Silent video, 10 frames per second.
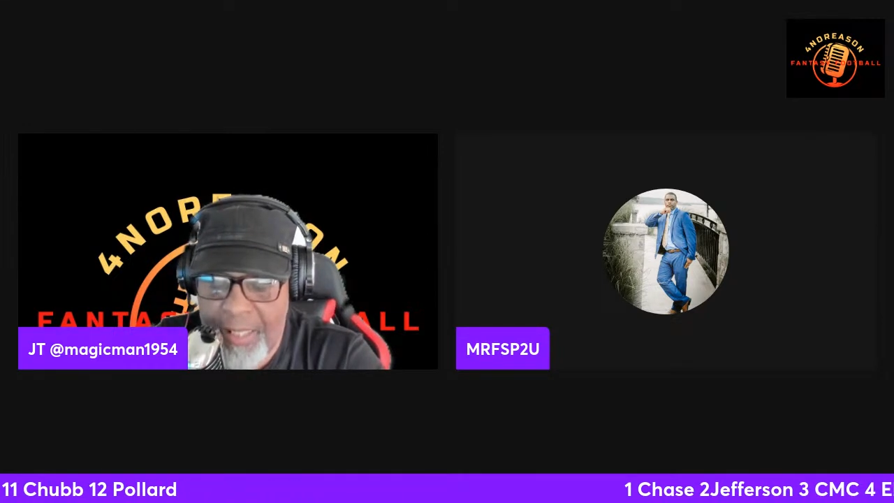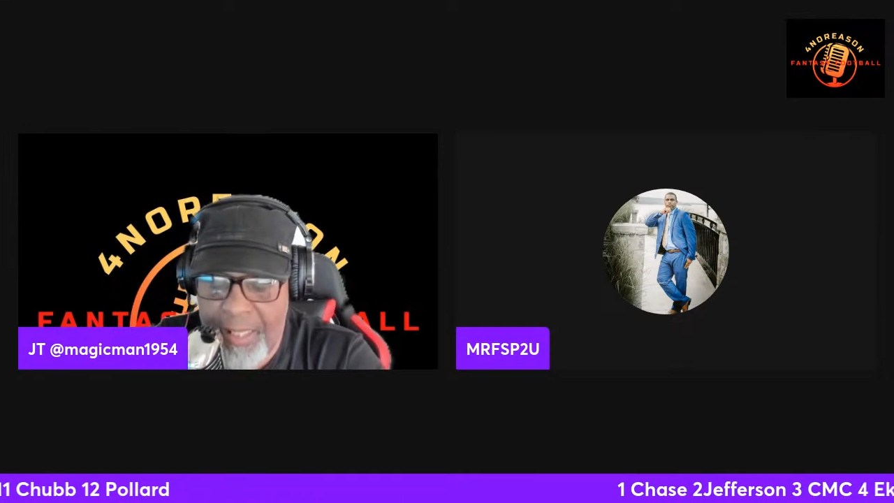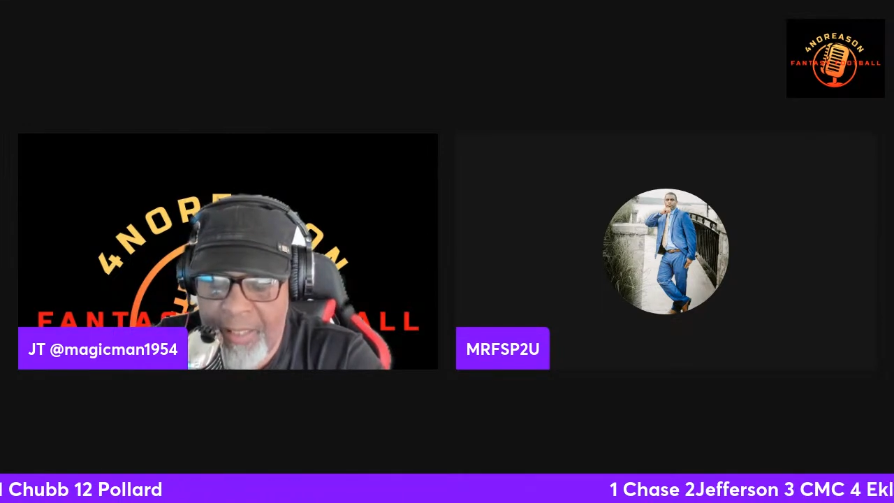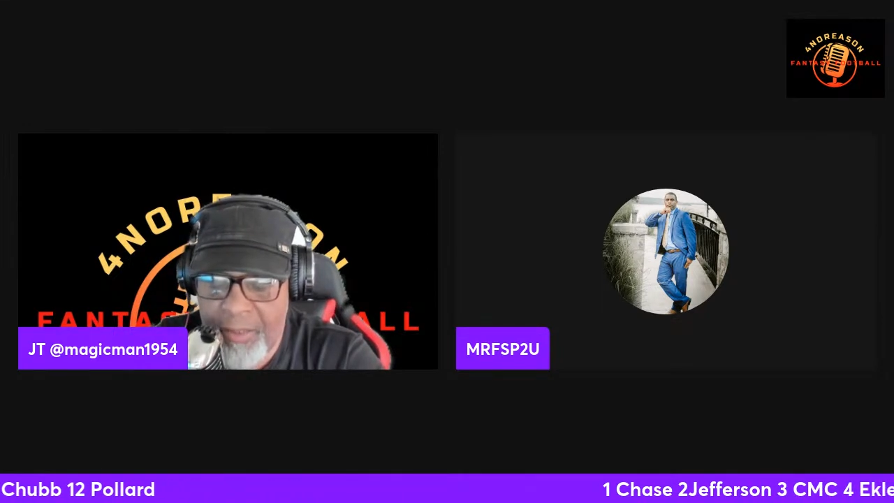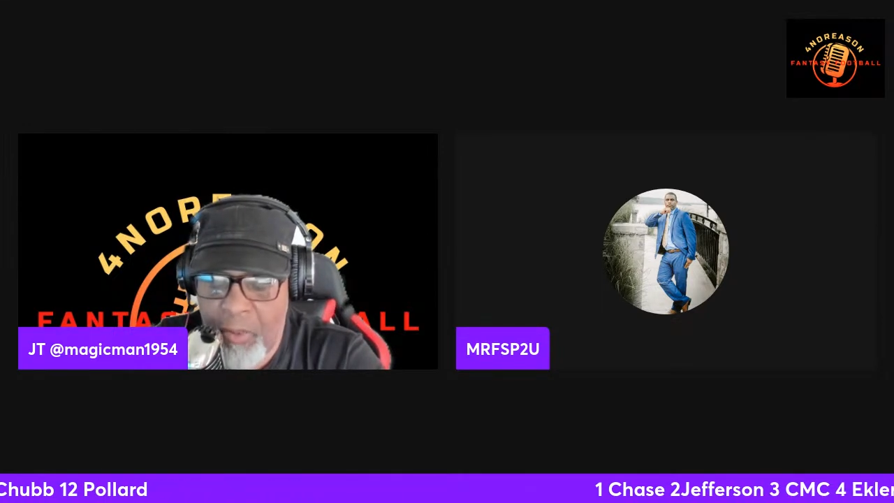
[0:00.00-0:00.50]

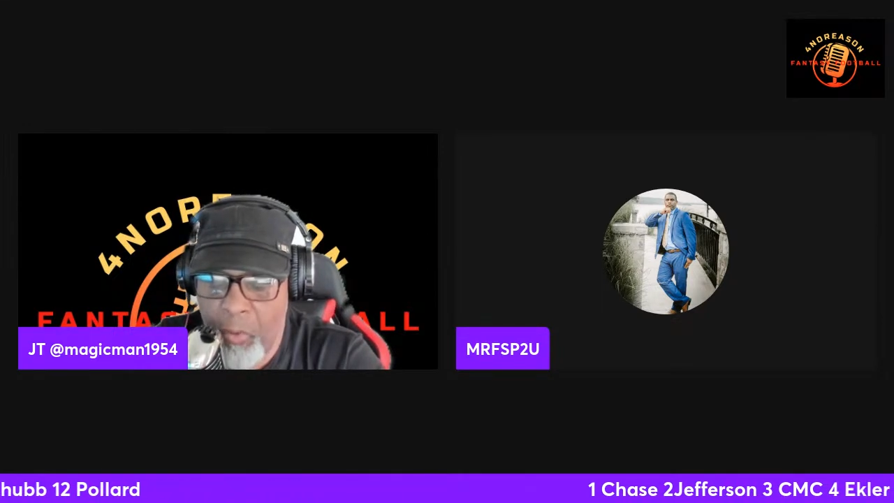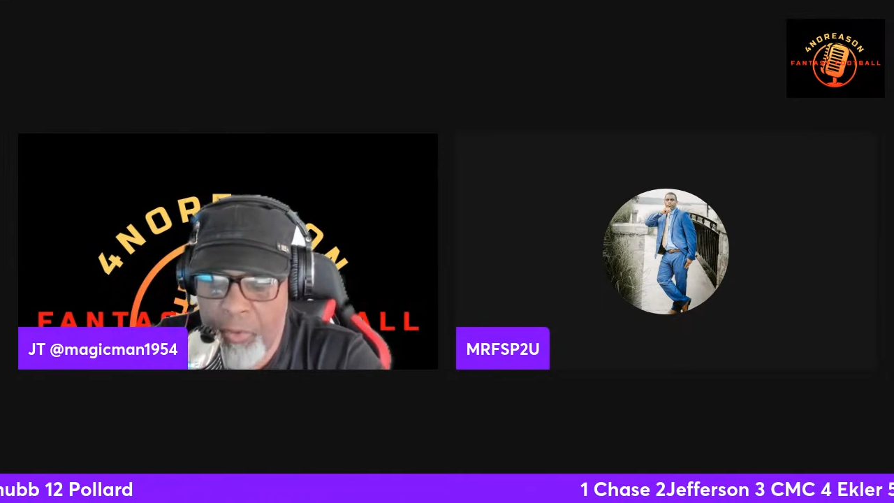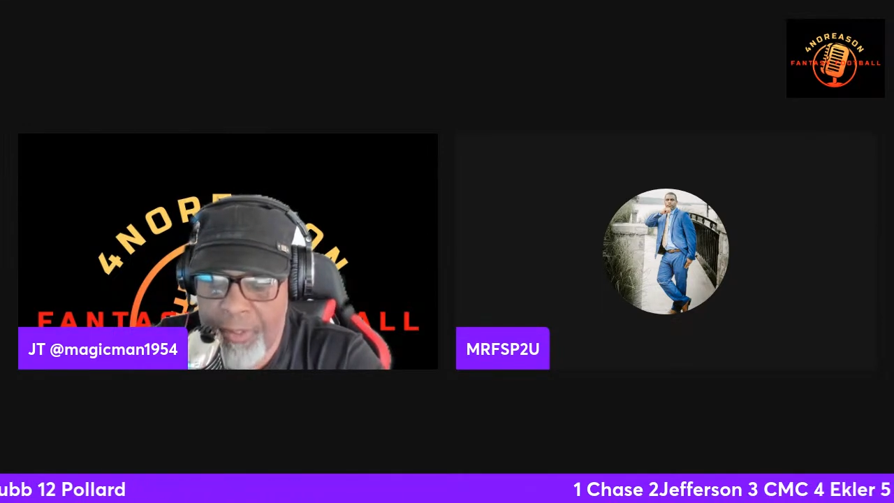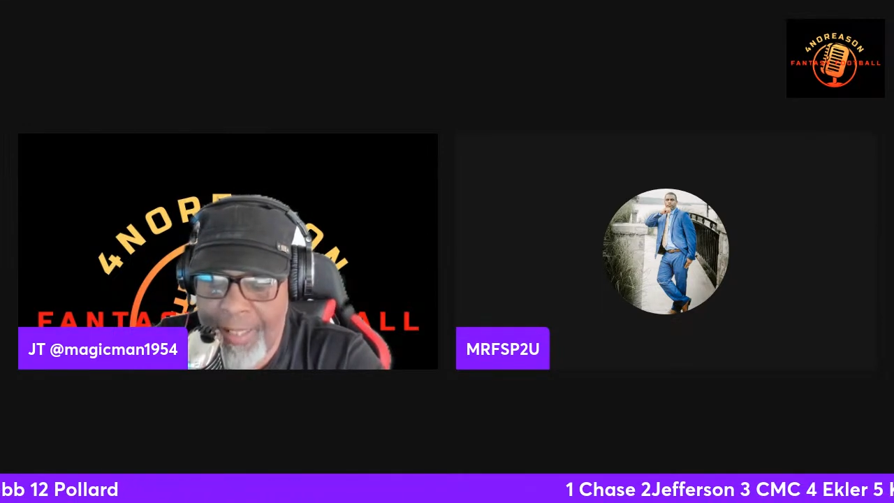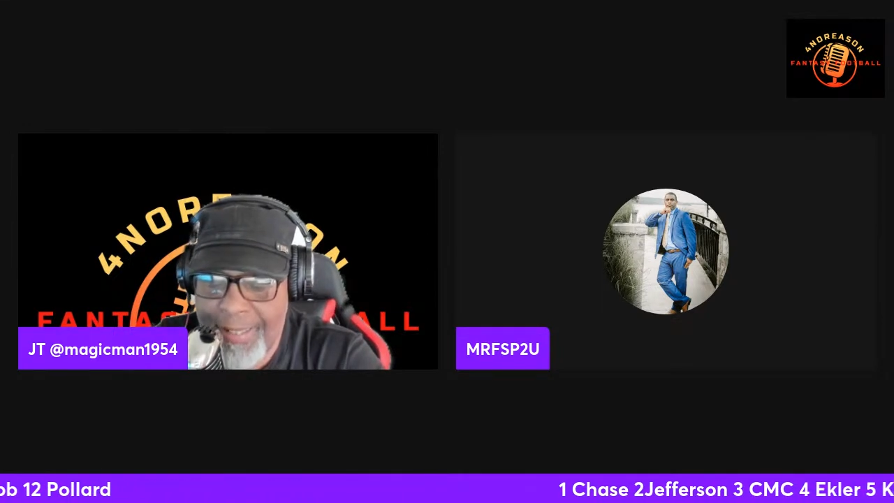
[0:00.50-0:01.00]
in a
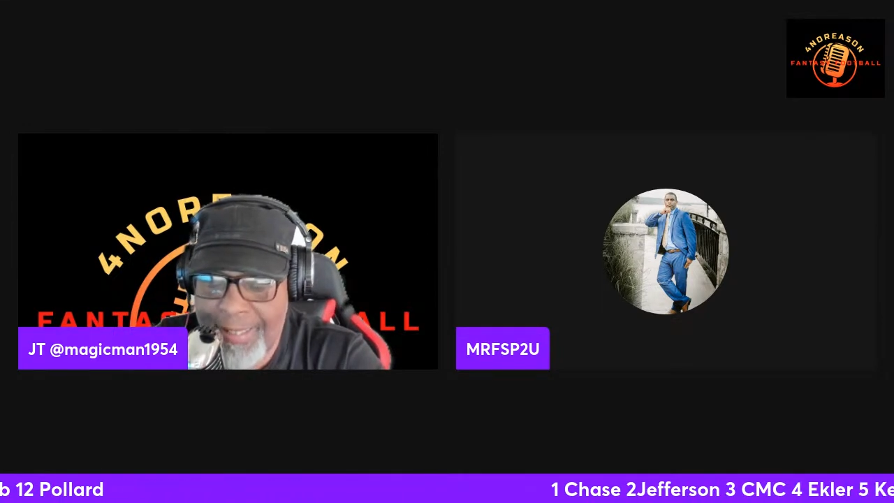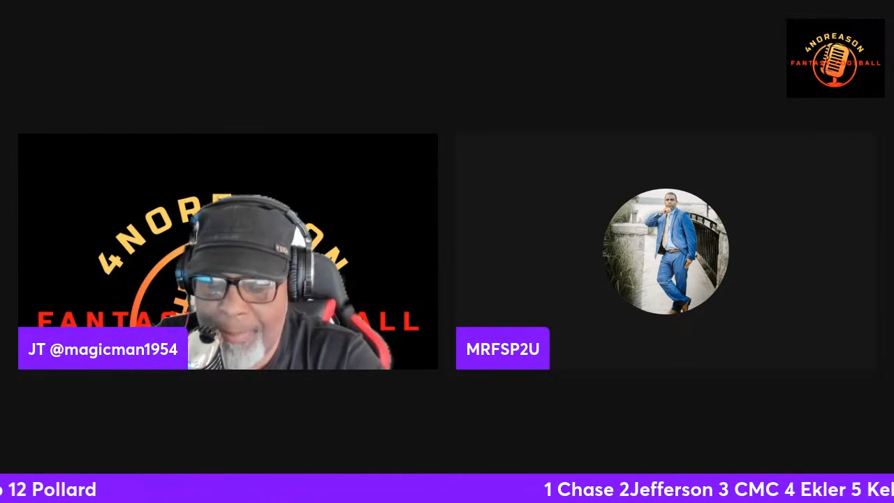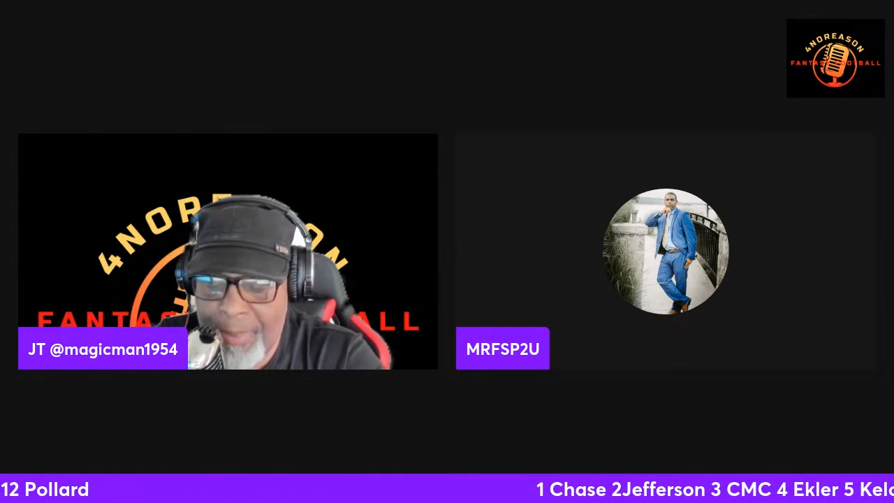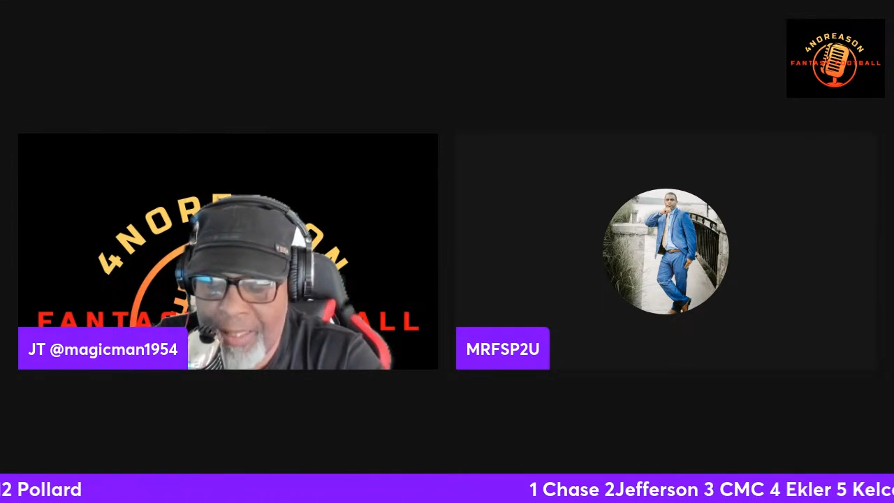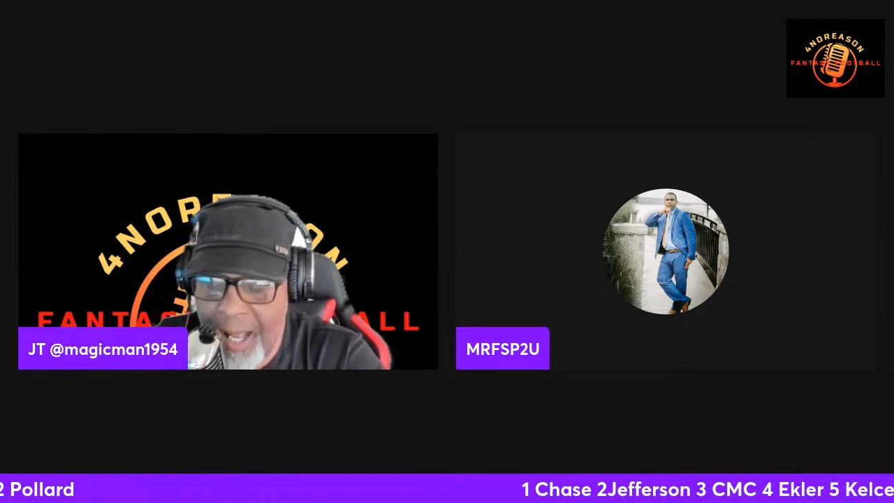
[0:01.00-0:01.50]
Colts
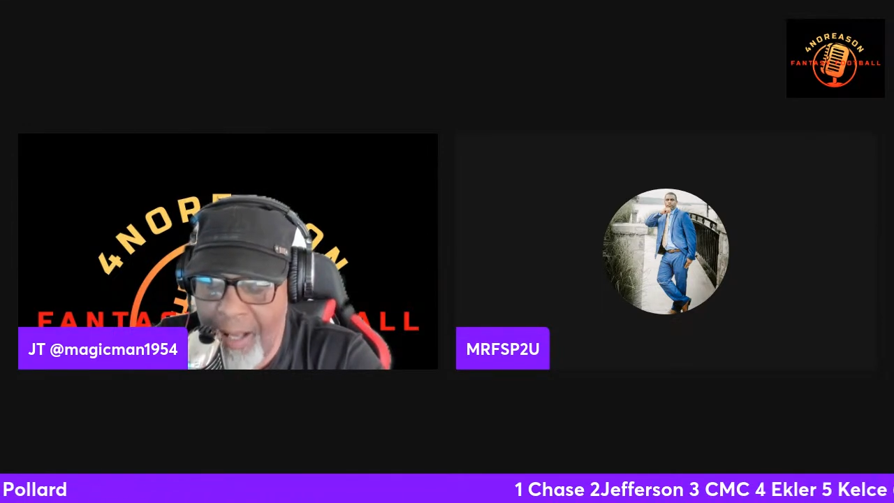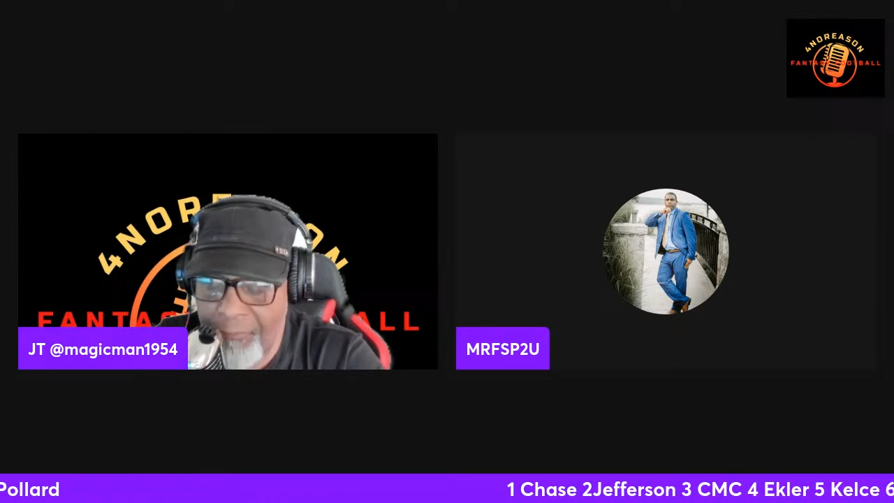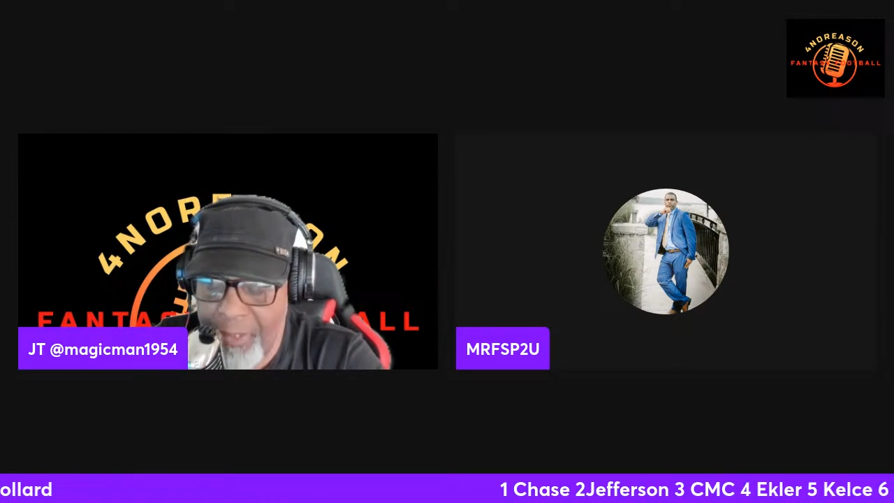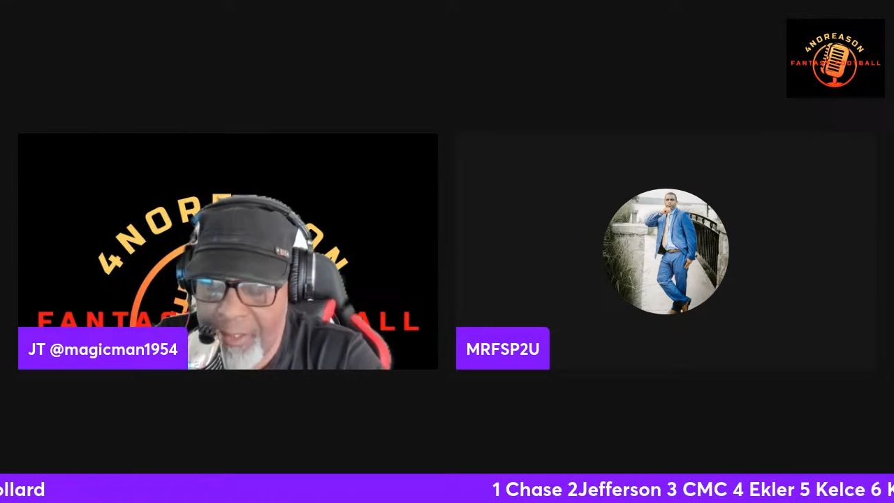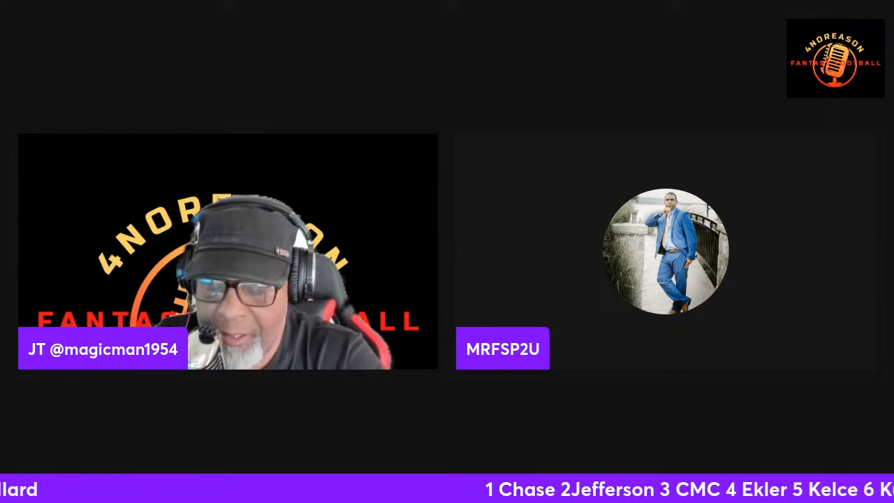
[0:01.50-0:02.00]
anemic
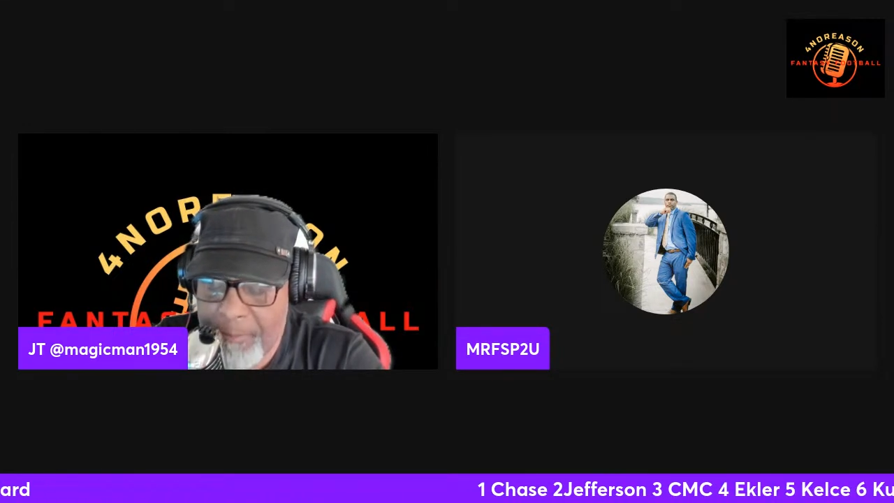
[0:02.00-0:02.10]
offense.